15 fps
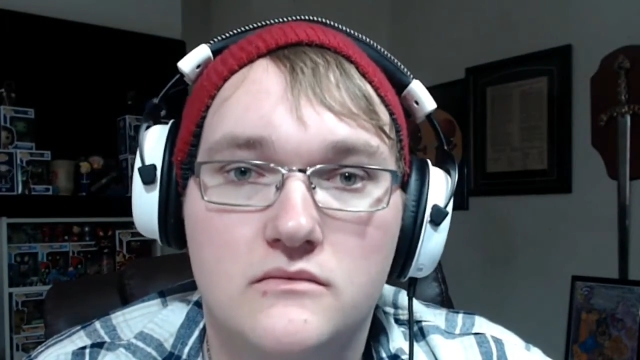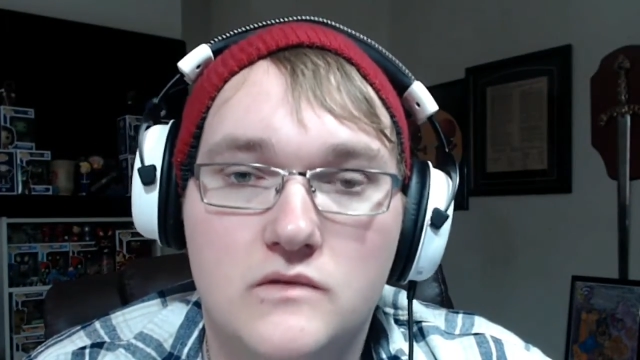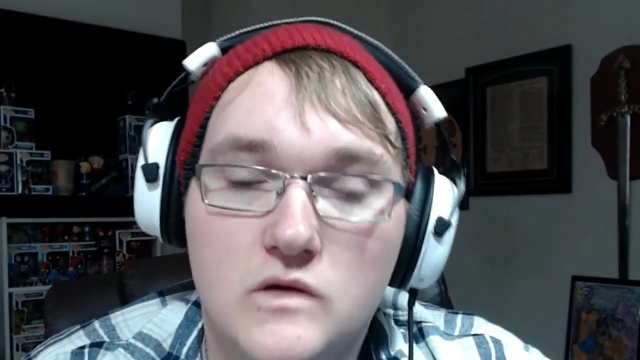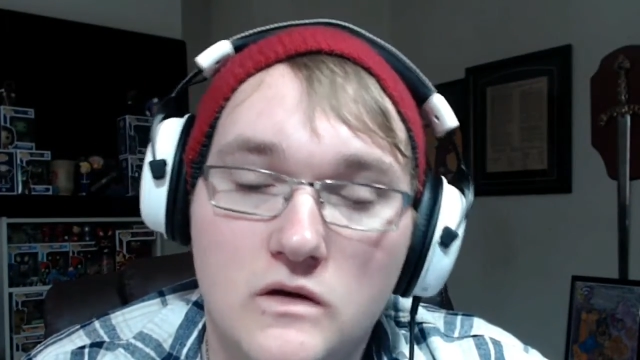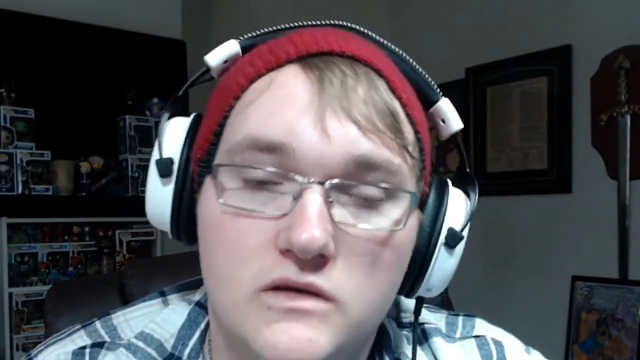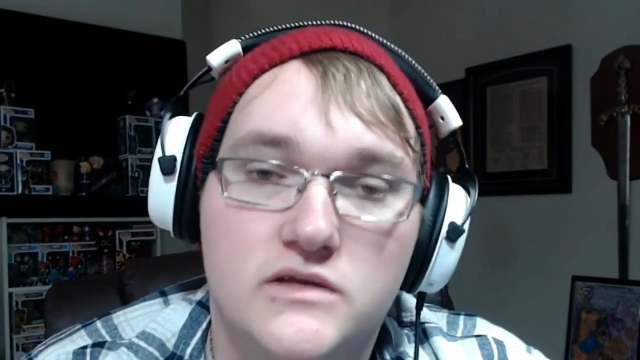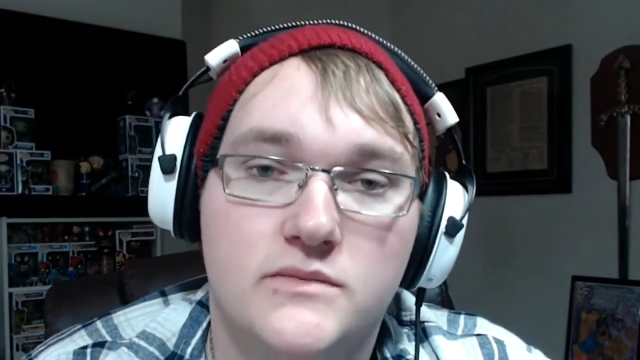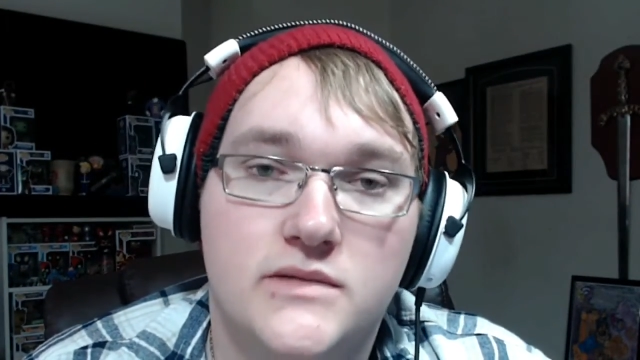
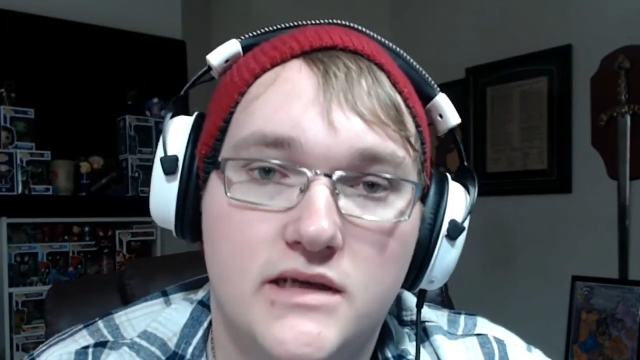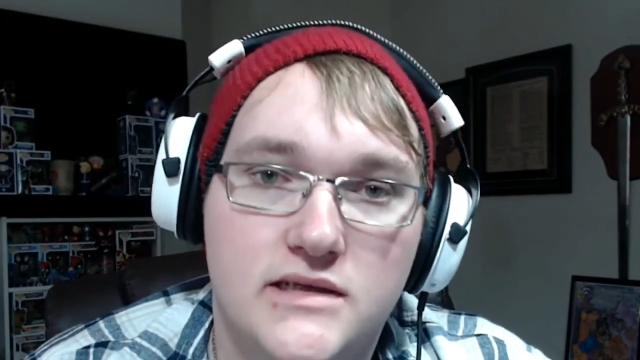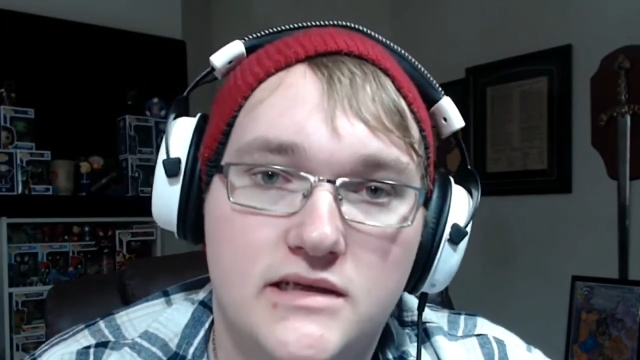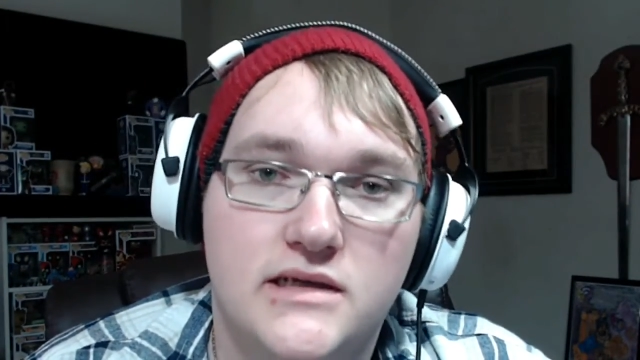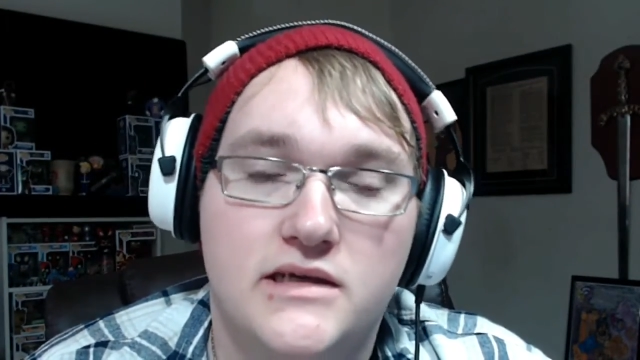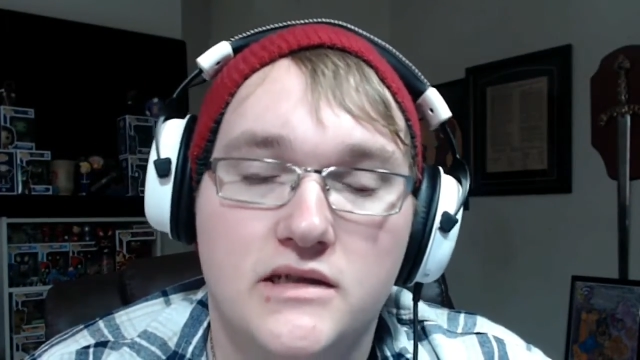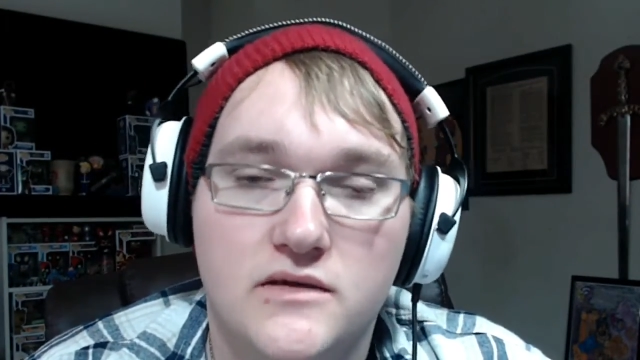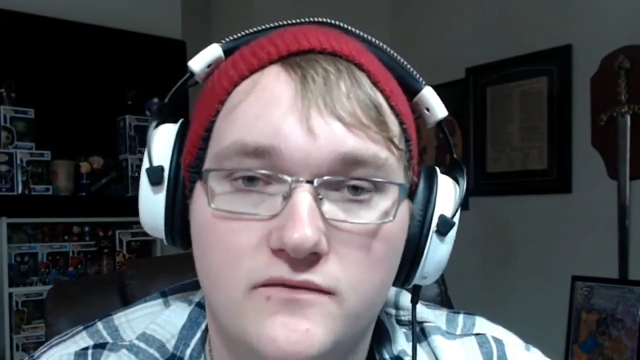Grow some
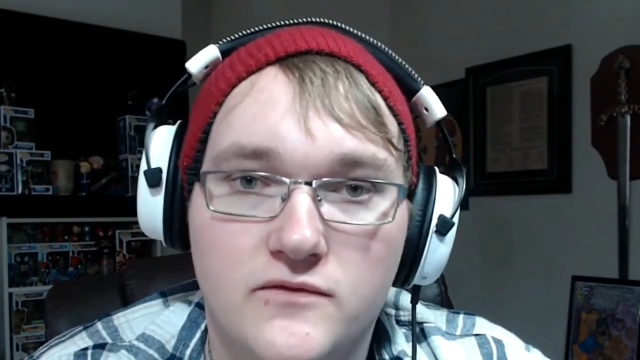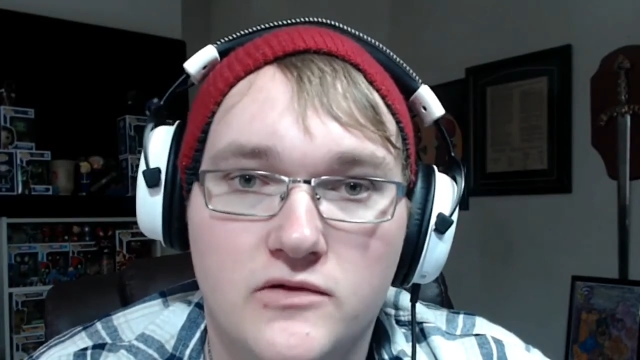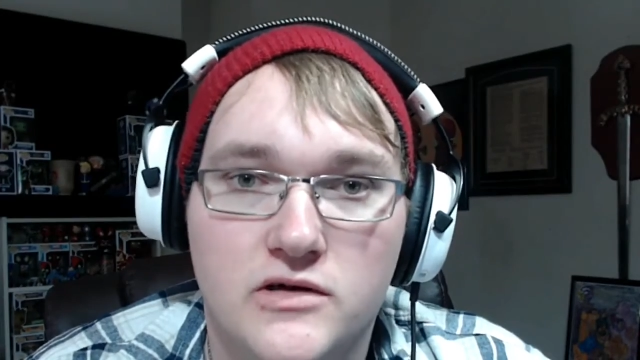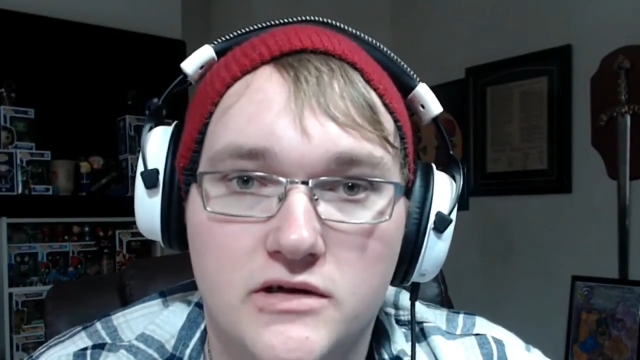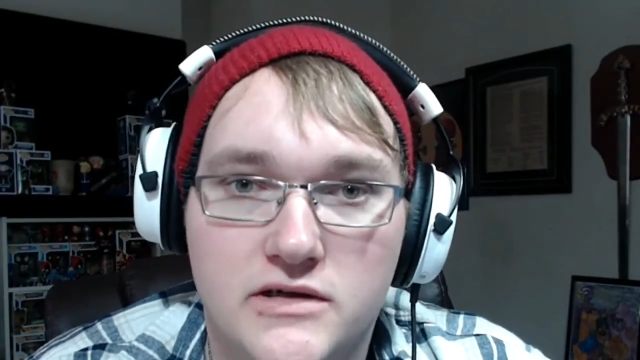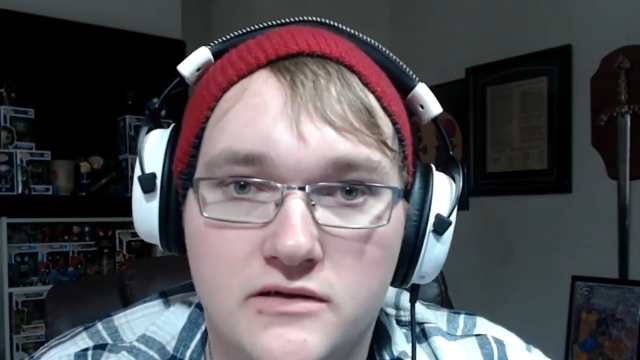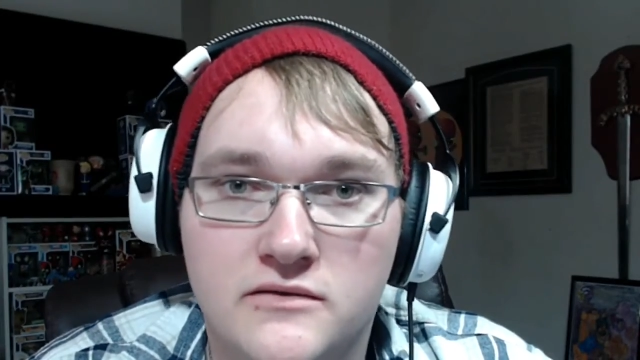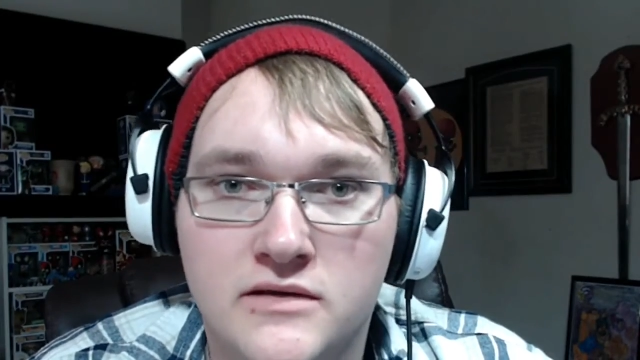testicular
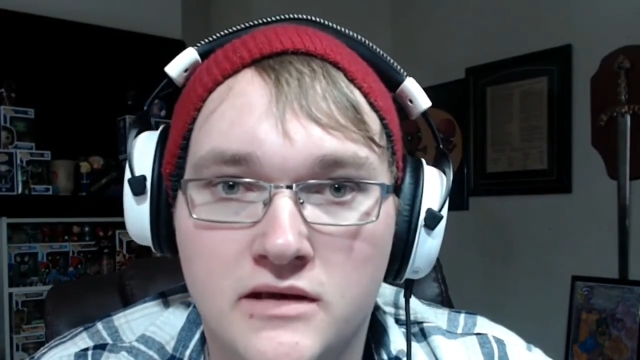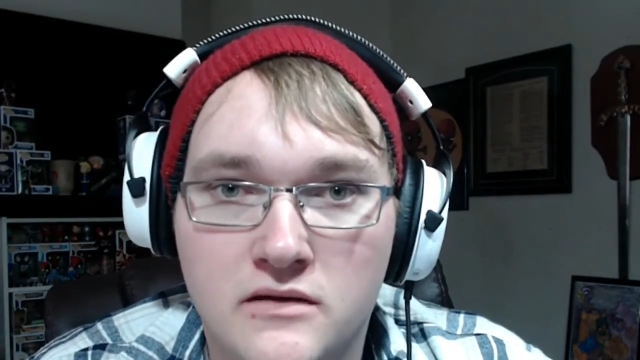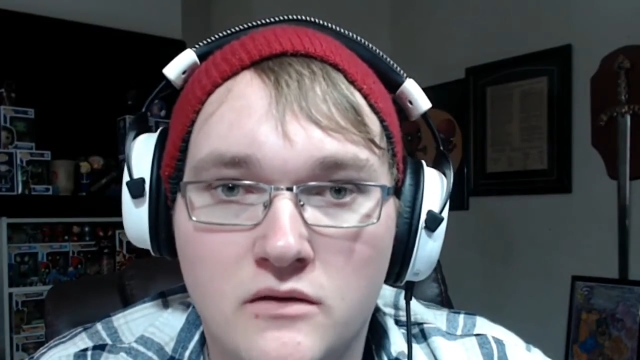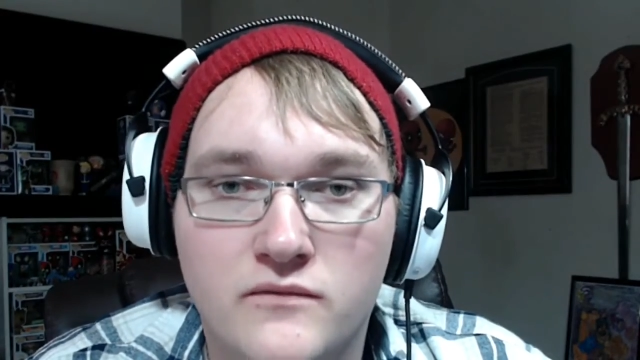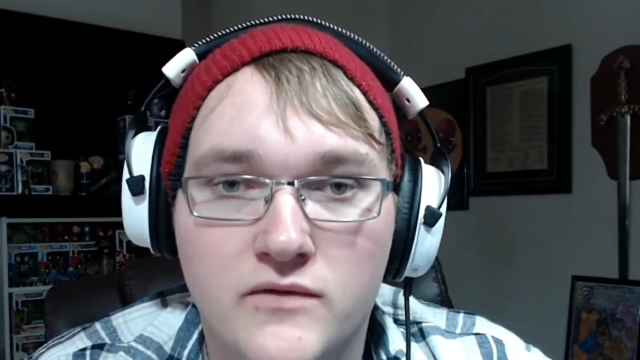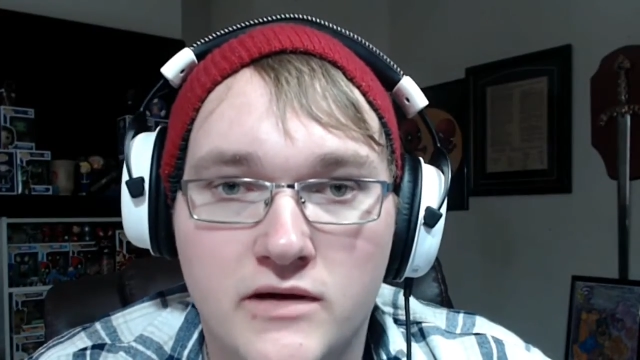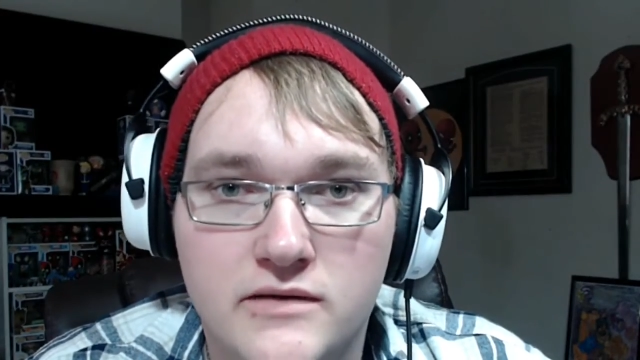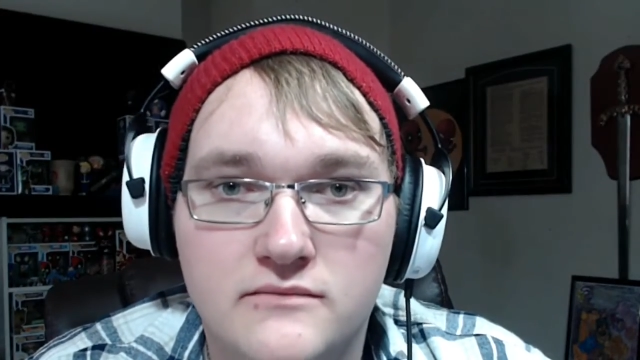fortitude and get
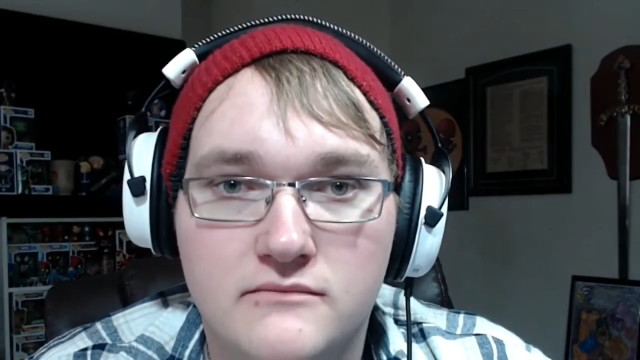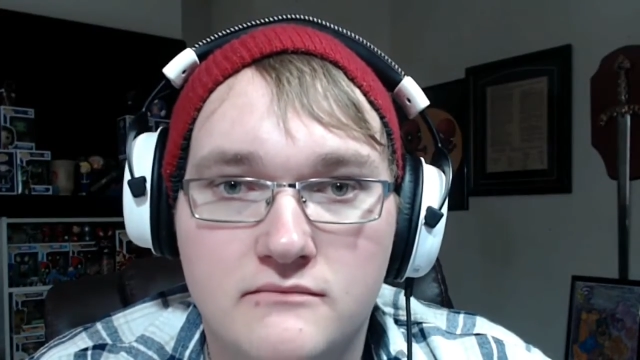over it.